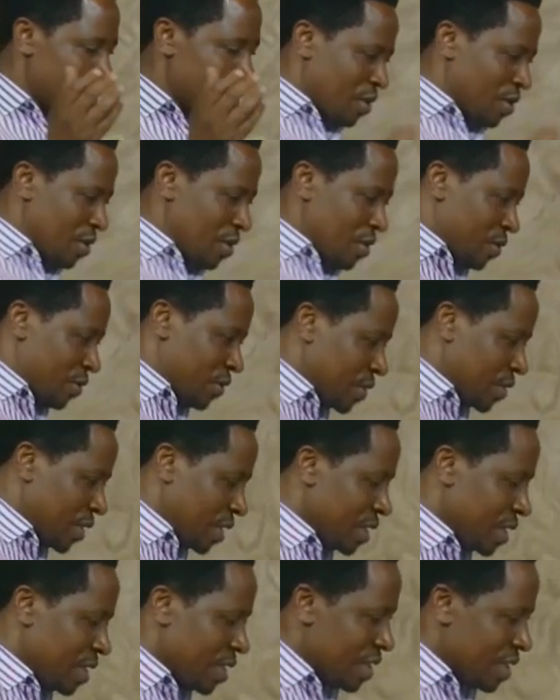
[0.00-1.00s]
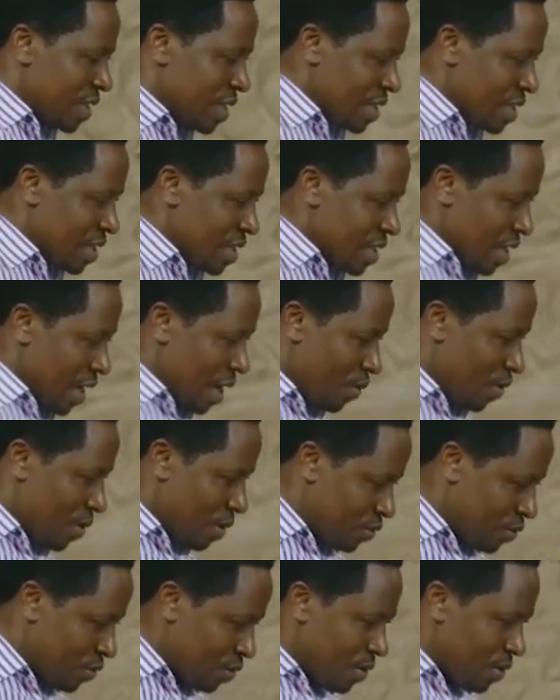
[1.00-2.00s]
of our
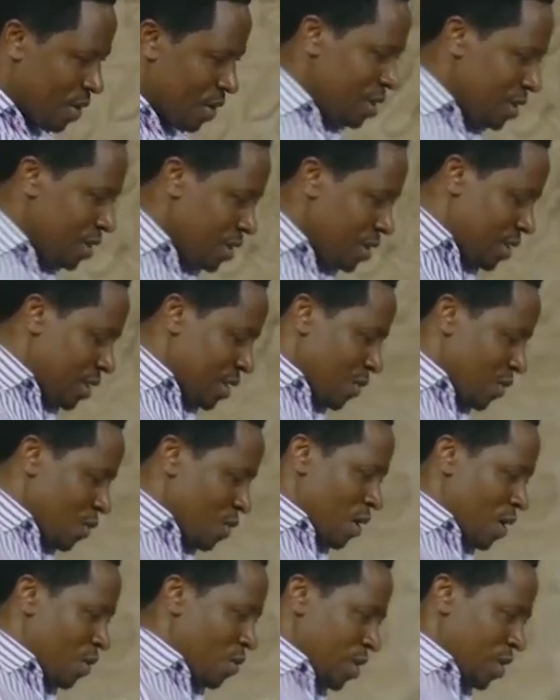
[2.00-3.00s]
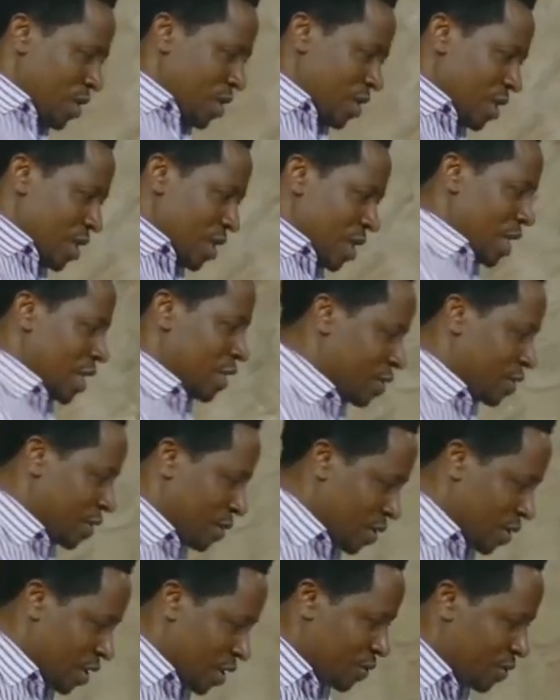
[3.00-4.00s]
viewers who are watching us from
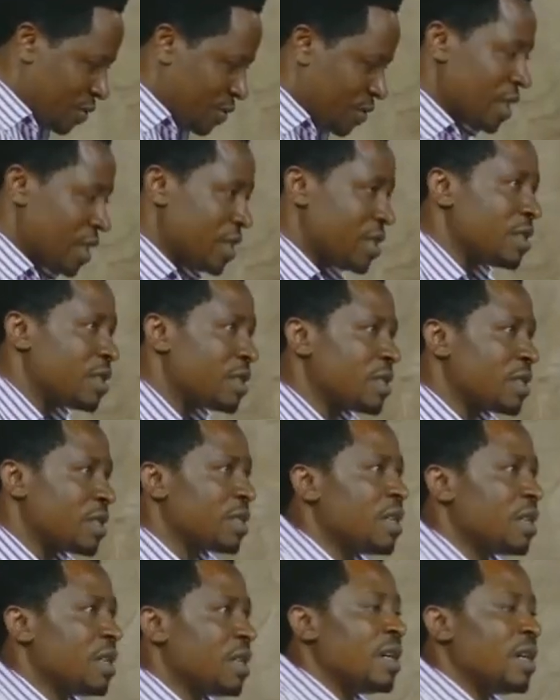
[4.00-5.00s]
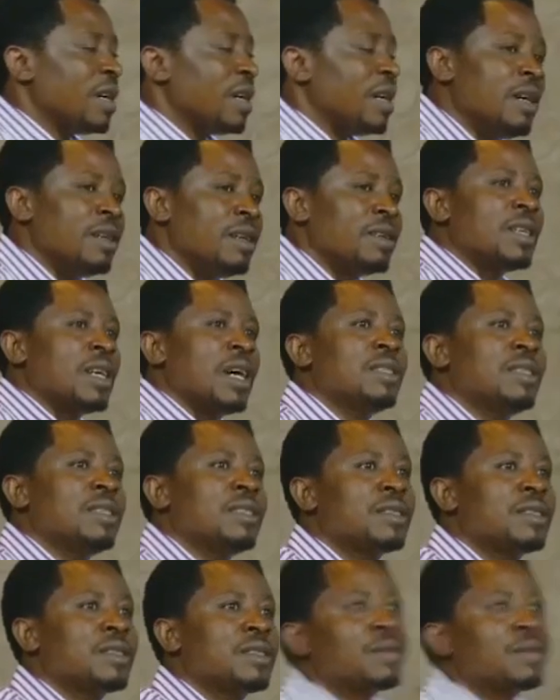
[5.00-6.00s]
different
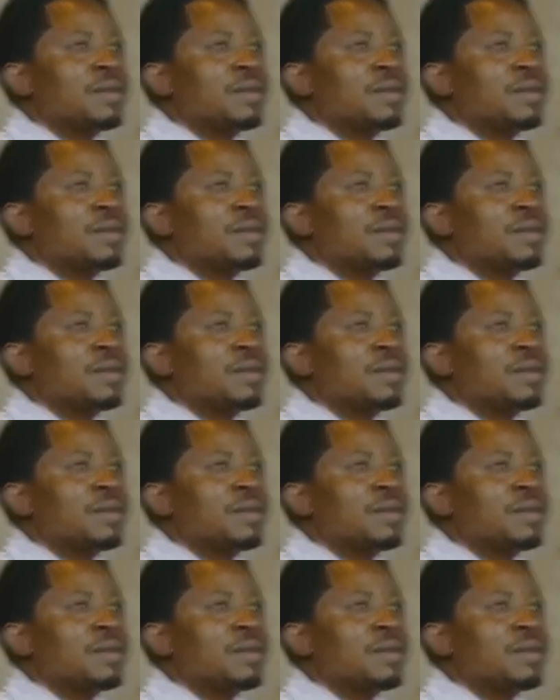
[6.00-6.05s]
areas.